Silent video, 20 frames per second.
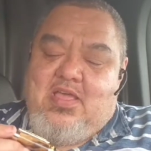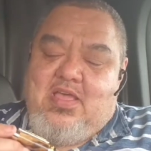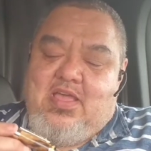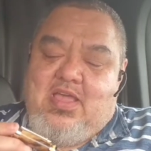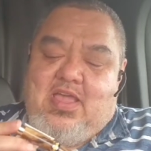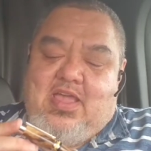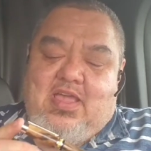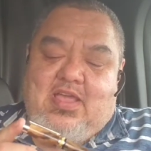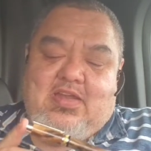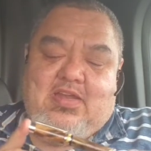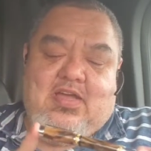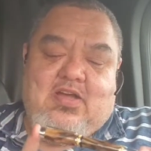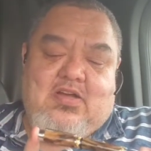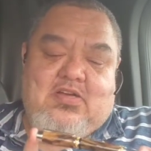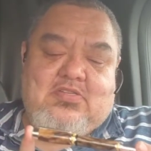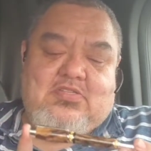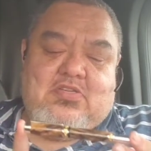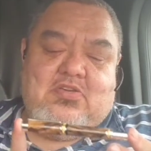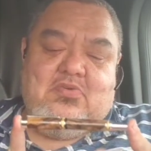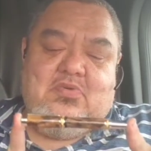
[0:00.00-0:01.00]
And
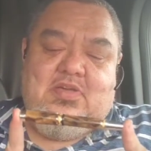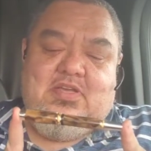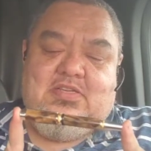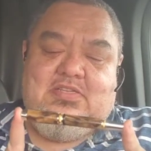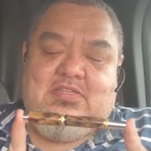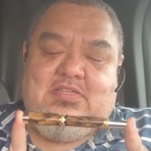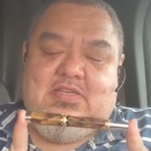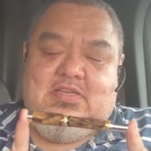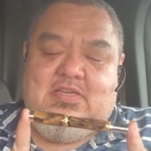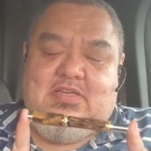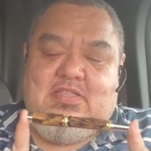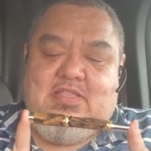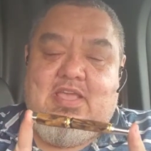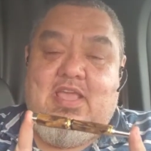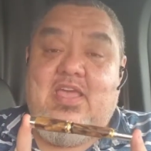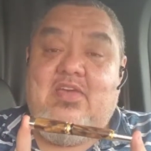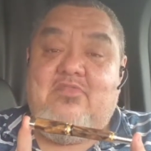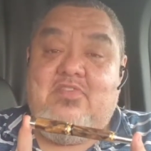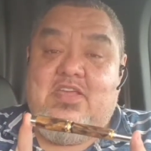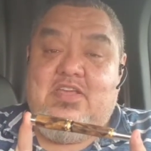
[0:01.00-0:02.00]
also, it's the
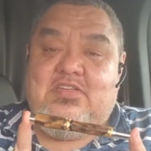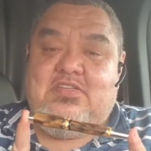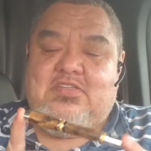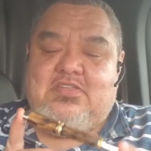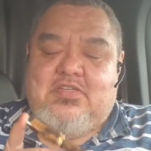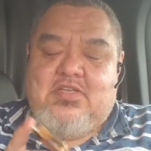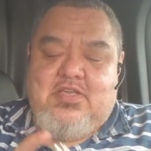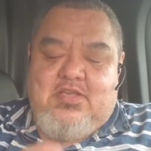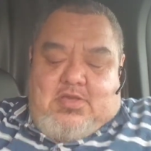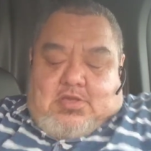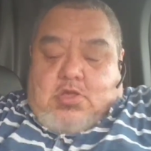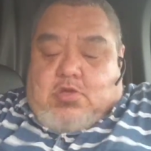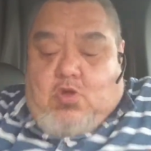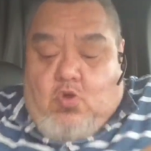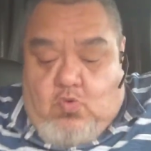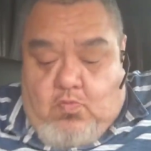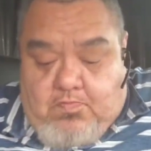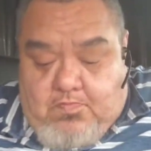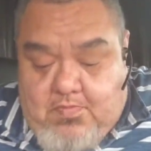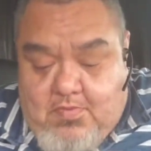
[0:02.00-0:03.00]
heaviest.
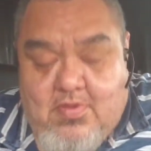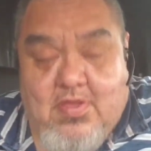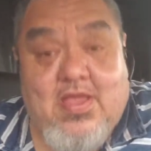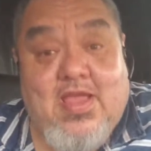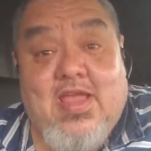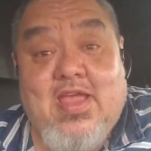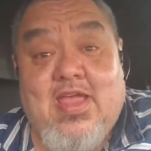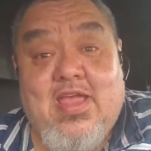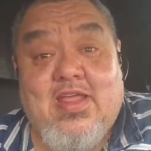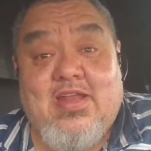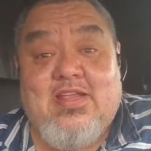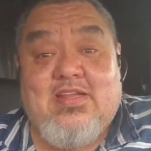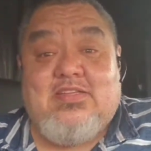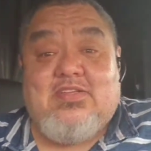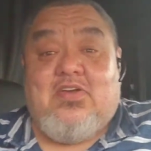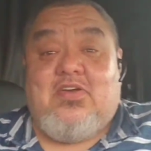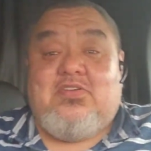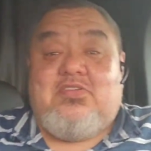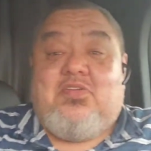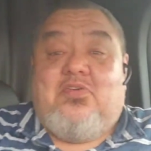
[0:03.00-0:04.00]
Oh, and it's
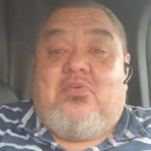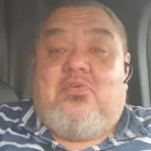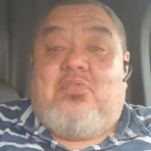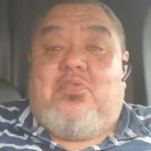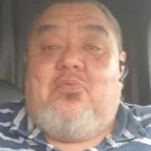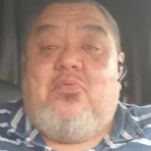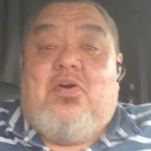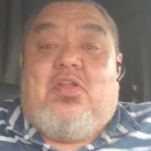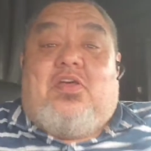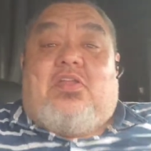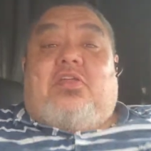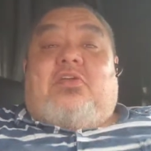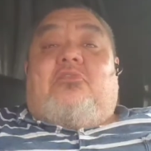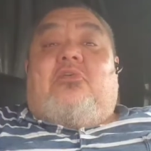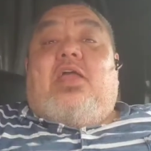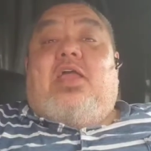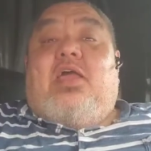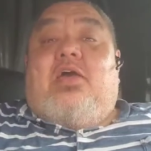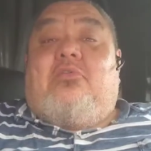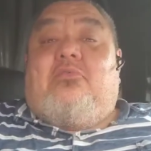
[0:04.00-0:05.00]
also the one on the
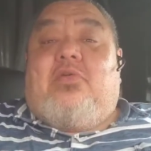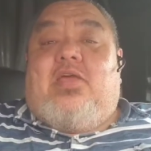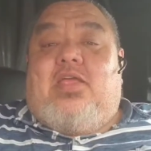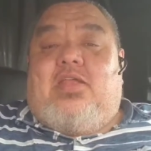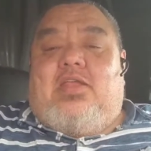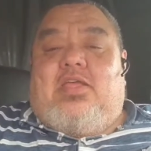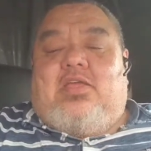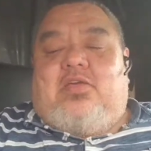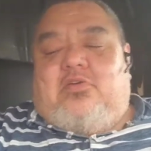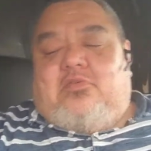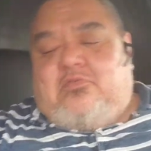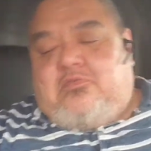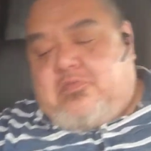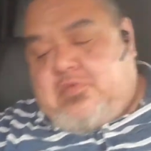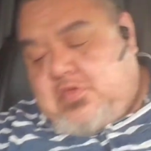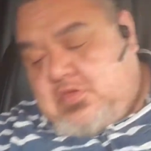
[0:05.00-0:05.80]
ground right now.